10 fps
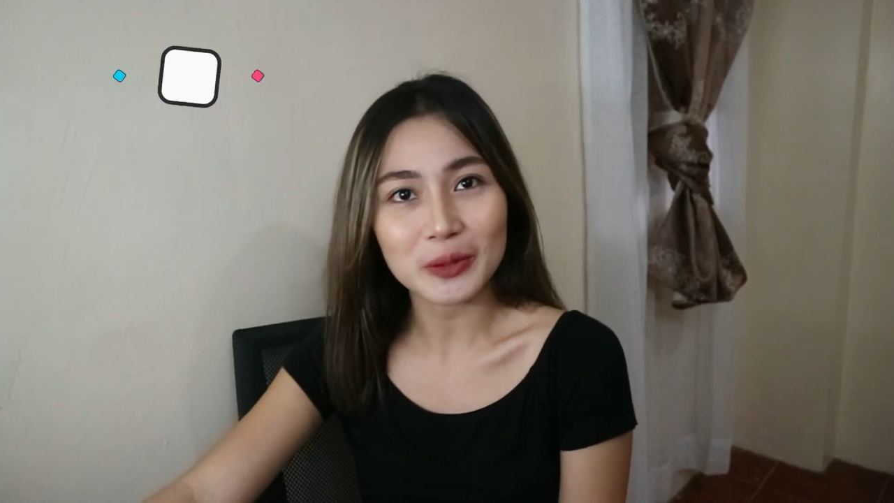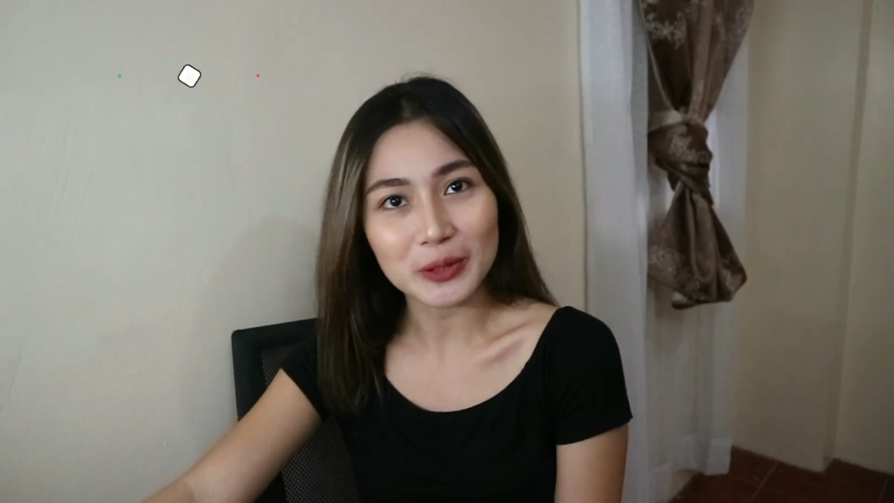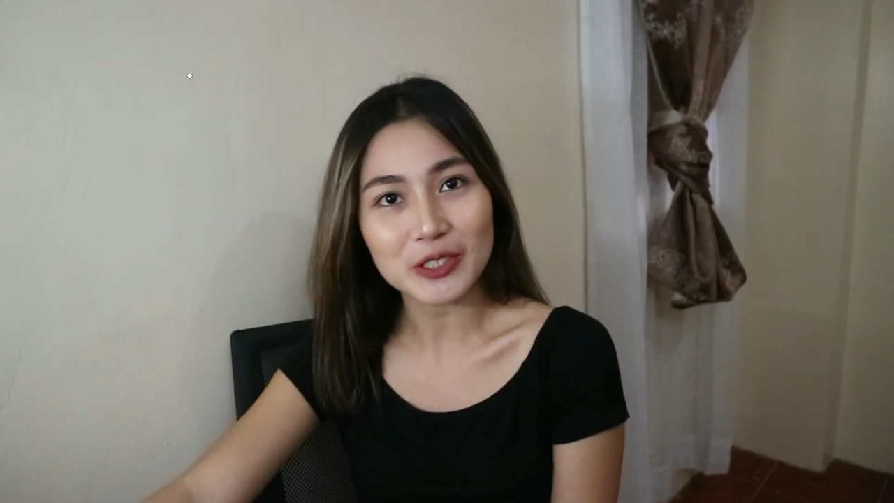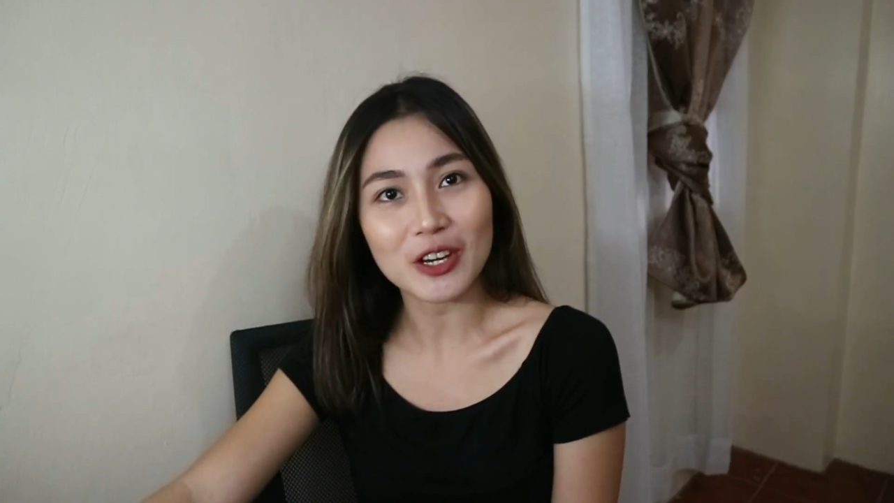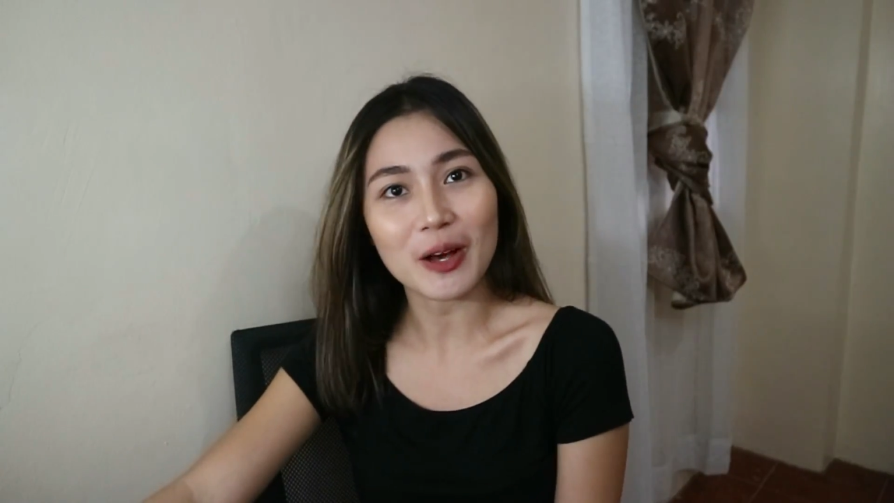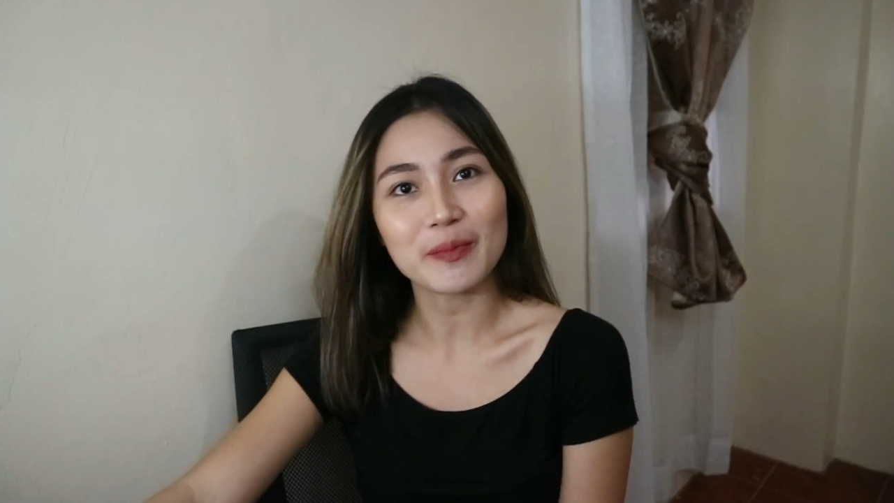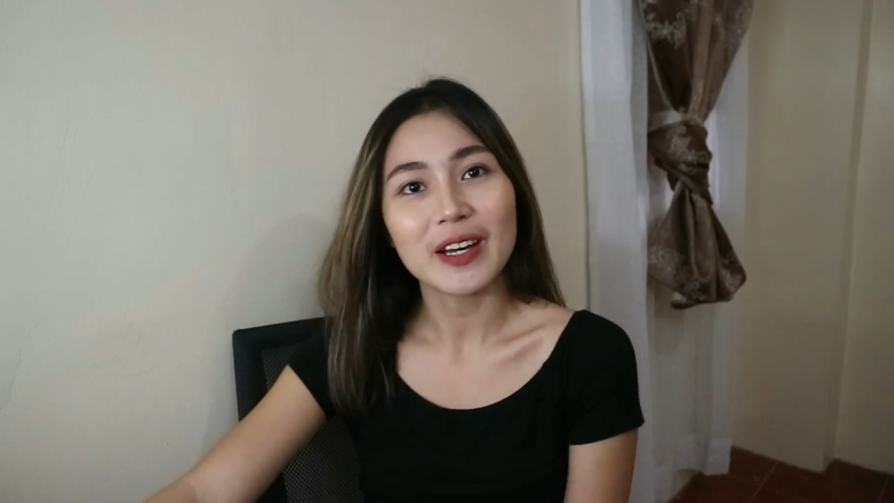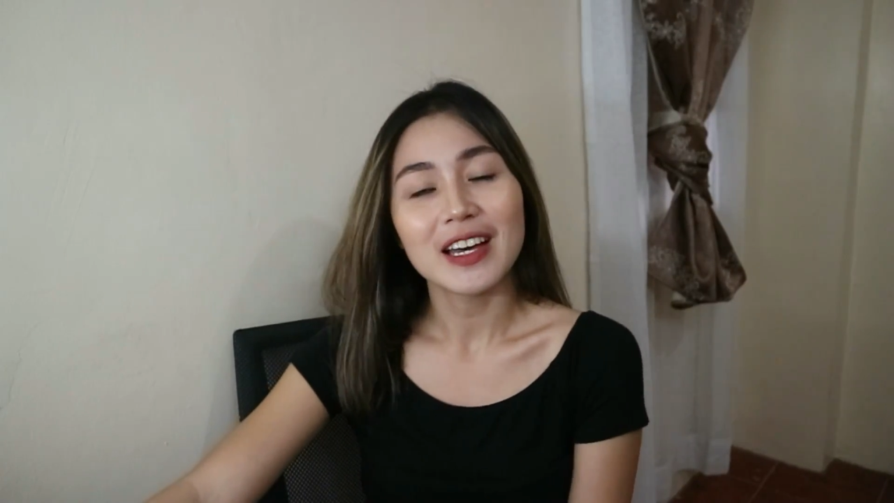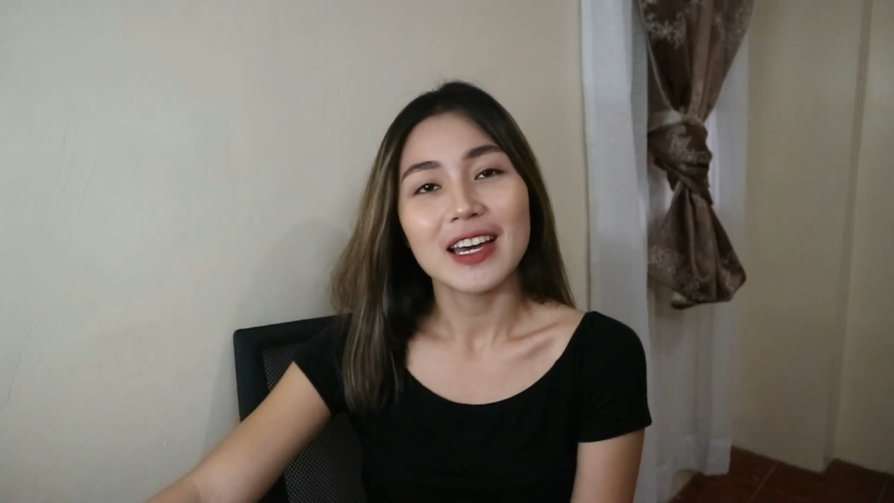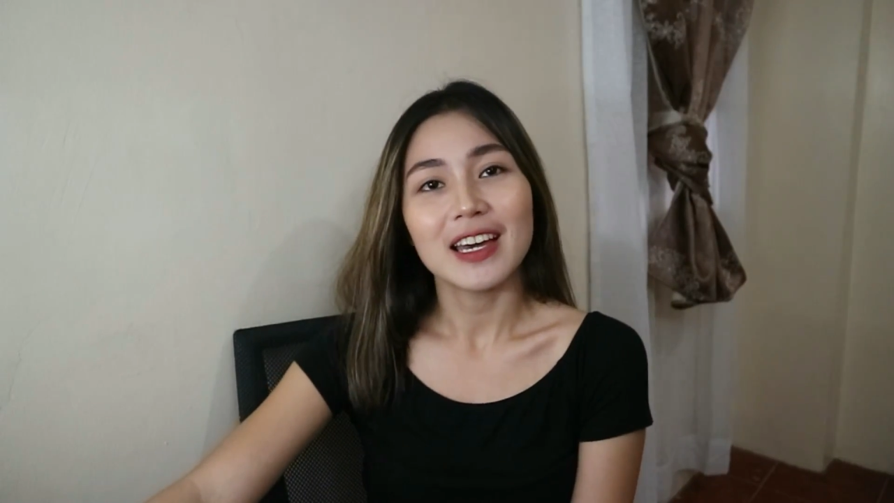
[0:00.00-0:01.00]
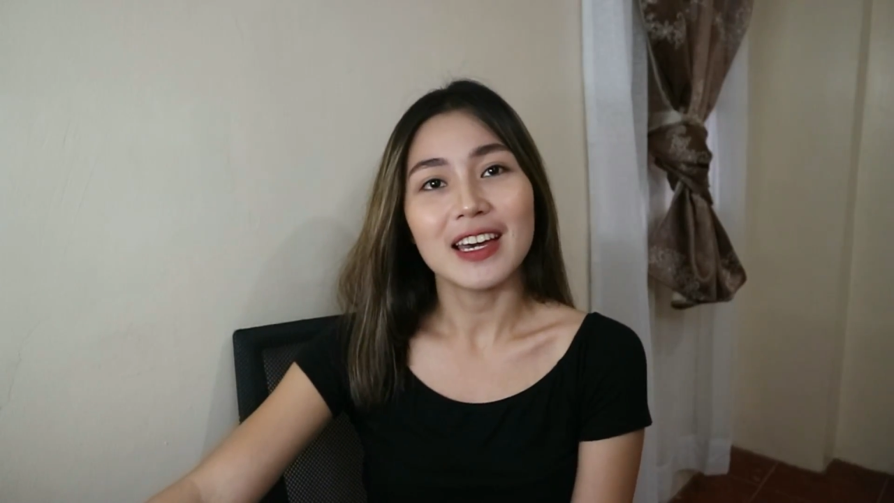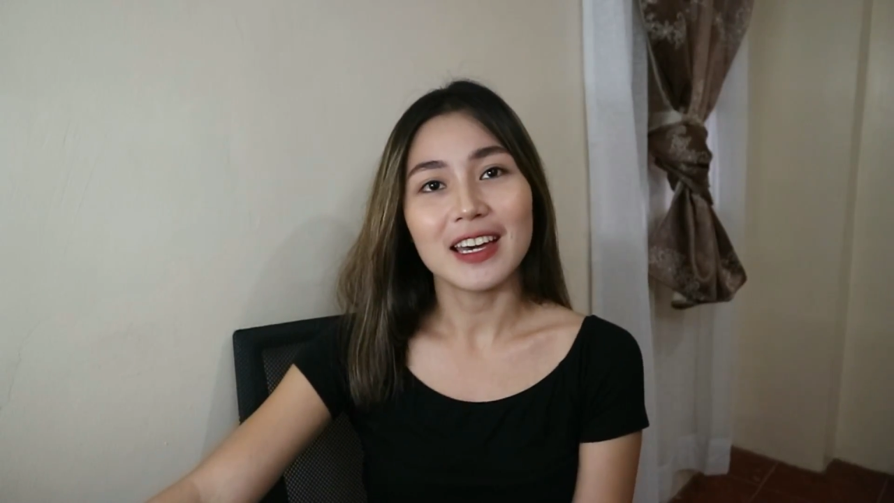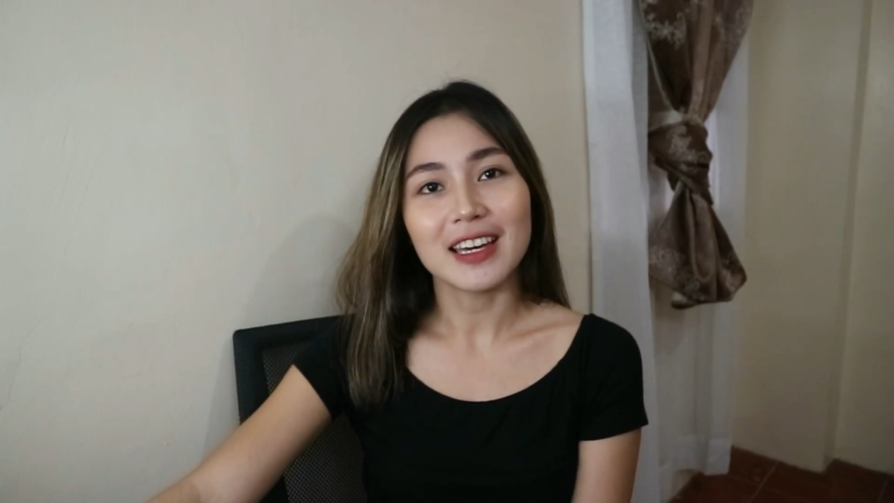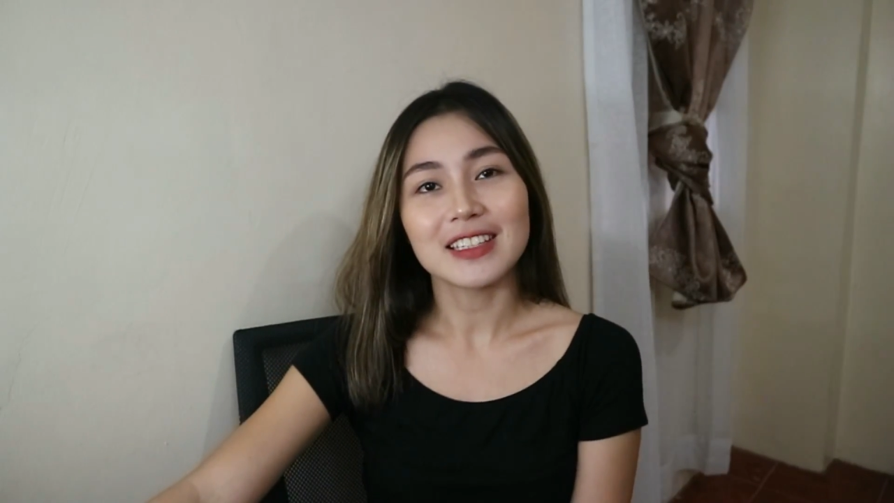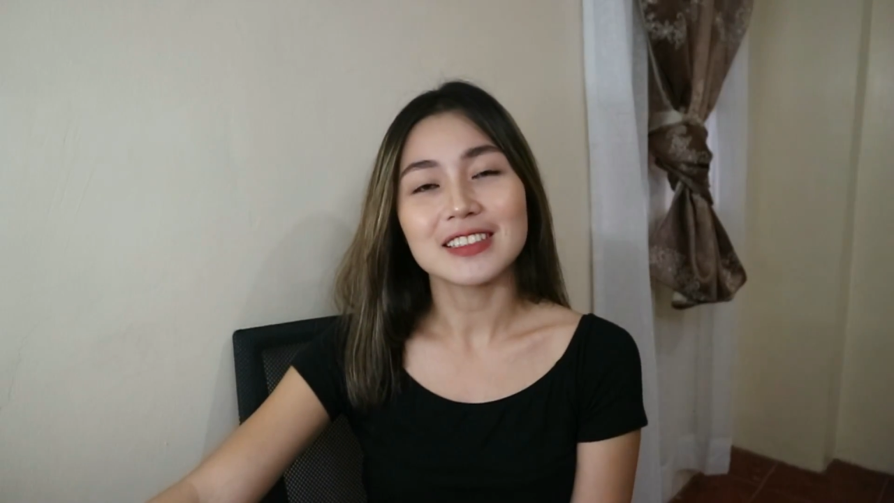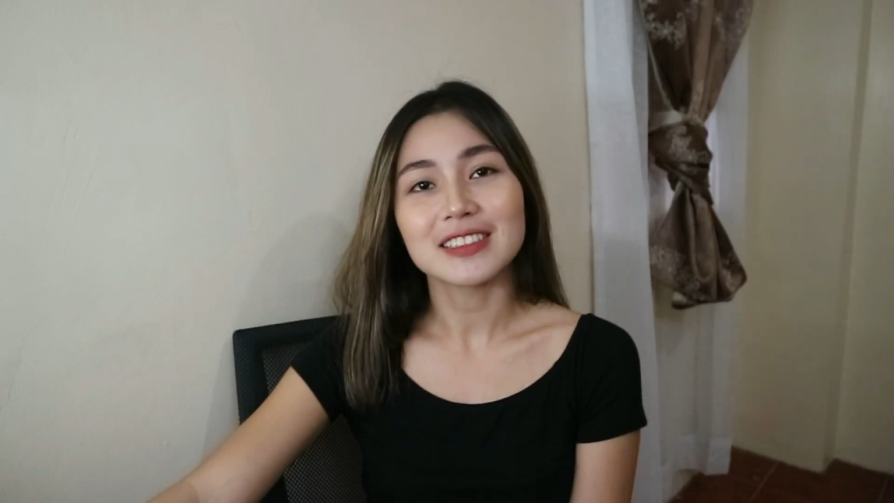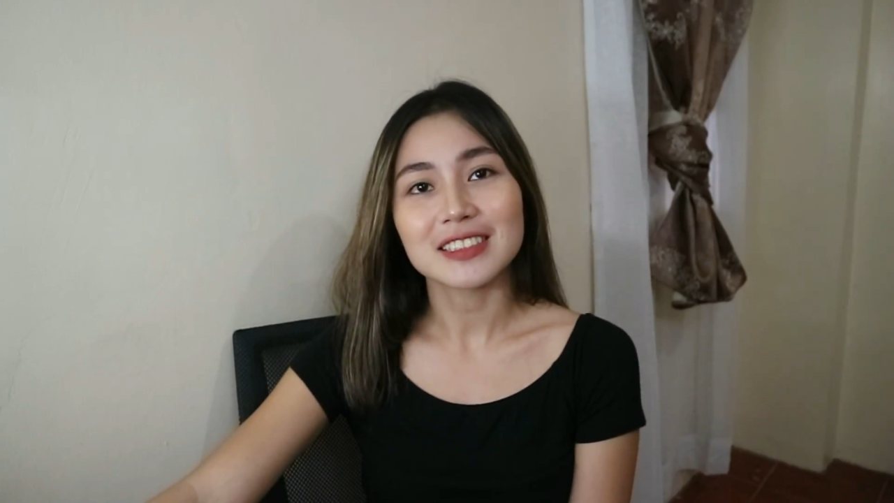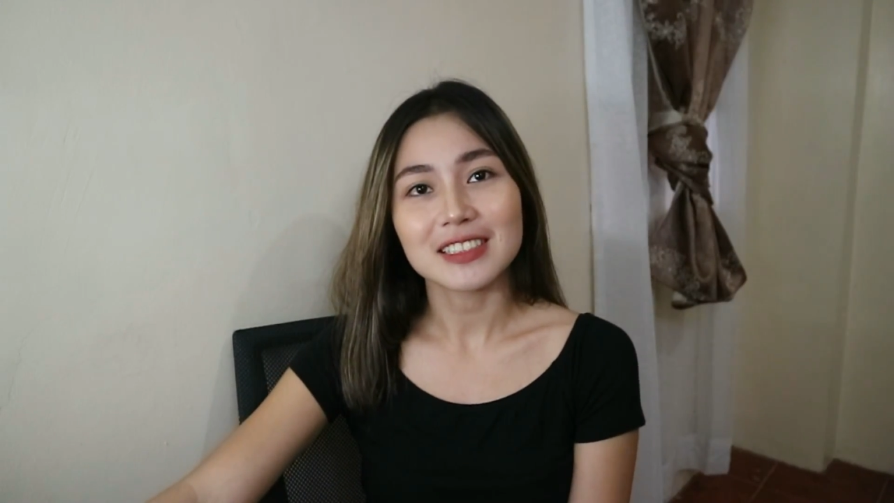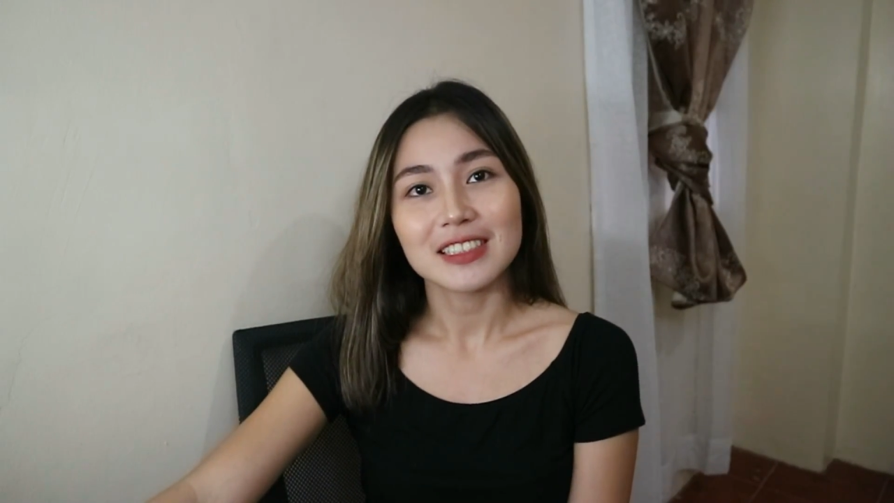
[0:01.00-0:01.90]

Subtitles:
Photoshop, and